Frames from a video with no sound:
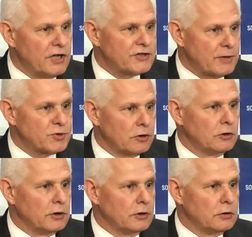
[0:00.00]
Yes,
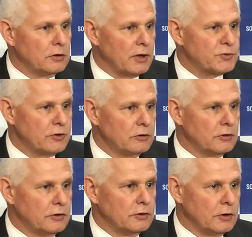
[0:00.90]
absolutely.
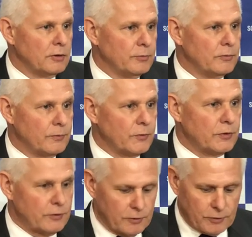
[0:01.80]
Absolutely.
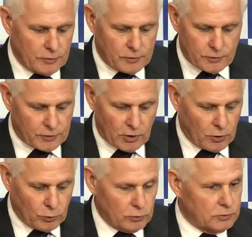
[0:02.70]
The
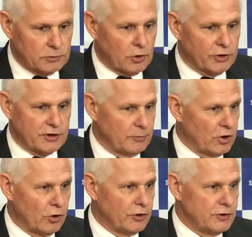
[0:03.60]
whole idea
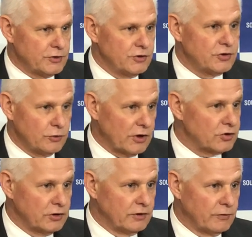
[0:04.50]
behind this is to
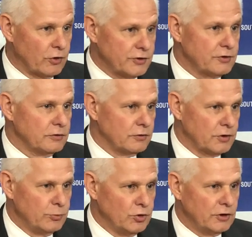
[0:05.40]
actually advise the
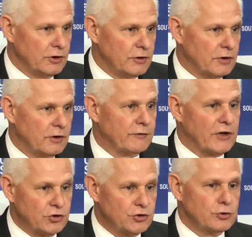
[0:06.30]
community that if
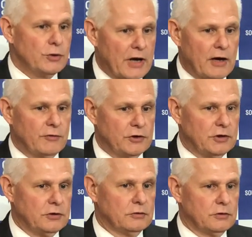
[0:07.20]
they do have
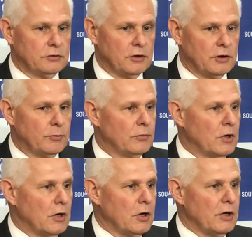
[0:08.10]
any
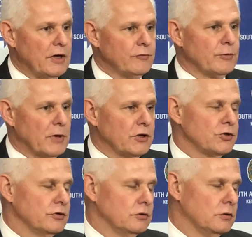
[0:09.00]

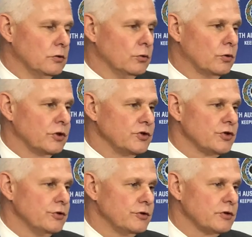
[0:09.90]
information or
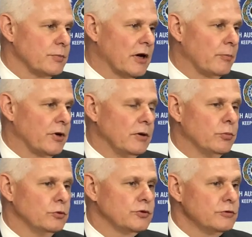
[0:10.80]
concerns about
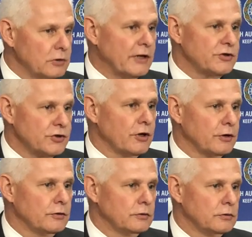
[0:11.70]
people, to let us know,
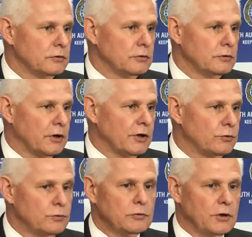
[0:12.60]

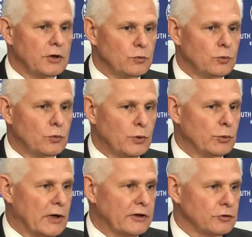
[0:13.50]
and we
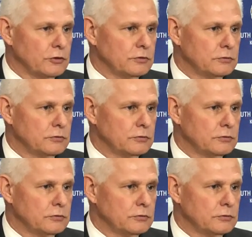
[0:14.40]
will act on it.